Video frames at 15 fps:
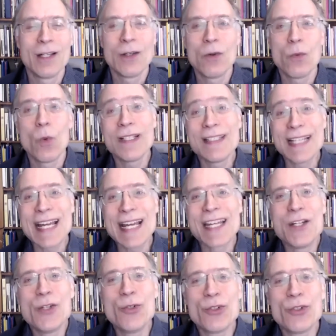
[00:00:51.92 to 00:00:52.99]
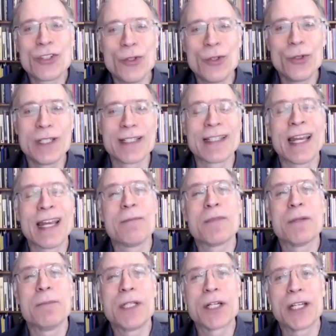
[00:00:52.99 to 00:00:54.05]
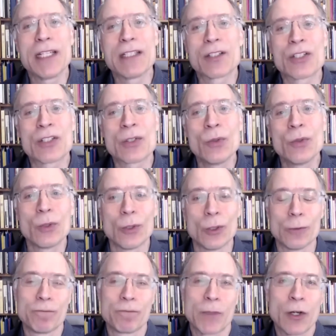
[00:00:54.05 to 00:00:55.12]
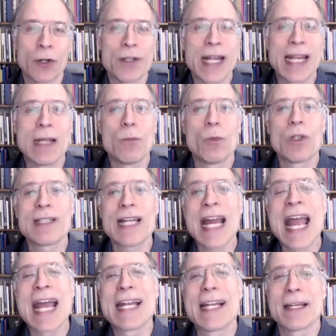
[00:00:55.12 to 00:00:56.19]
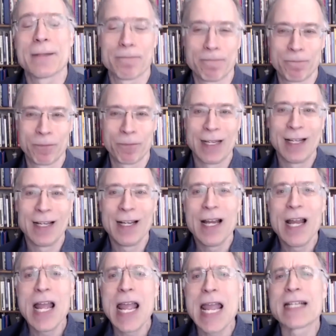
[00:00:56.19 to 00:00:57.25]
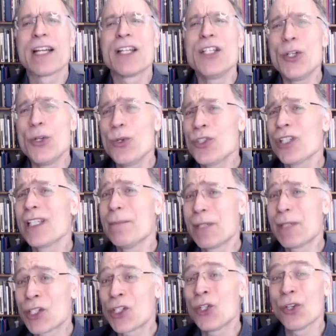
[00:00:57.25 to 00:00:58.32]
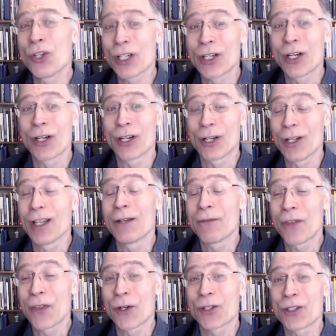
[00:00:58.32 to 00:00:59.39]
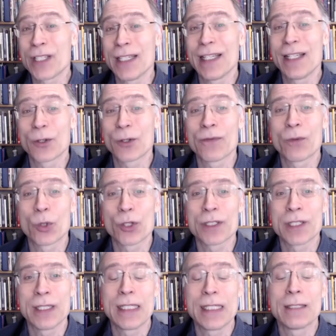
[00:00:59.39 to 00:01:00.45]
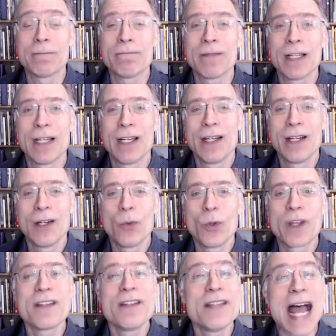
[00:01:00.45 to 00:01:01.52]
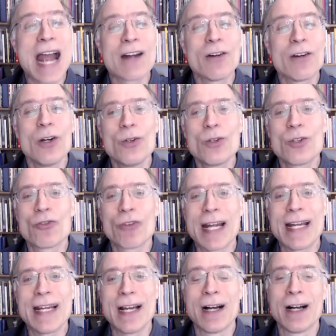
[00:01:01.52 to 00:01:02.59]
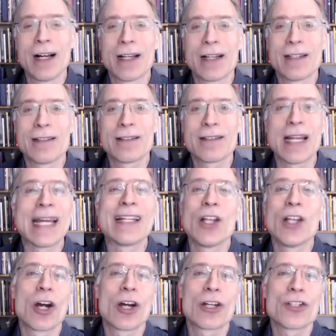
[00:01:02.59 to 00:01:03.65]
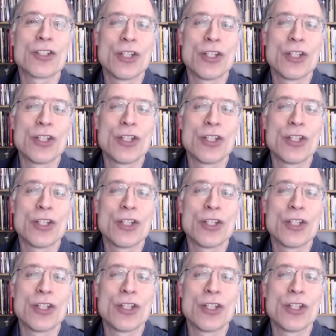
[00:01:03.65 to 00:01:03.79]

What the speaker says: One day, a new student came to Birgit's school. Her name was Hanne, an unusually mature girl of 13 or 14, with narrow gray eyes, a large